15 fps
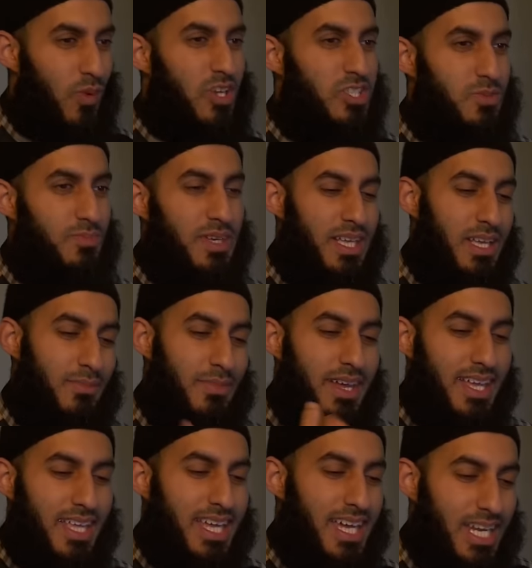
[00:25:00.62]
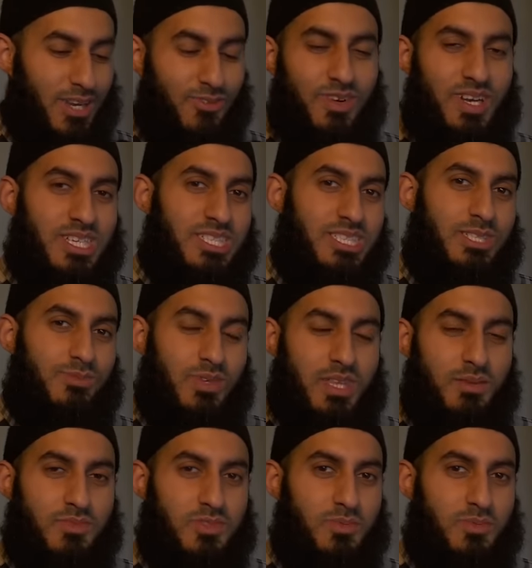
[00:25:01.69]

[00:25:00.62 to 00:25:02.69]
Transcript: worshipping Him, getting a relationship with Him,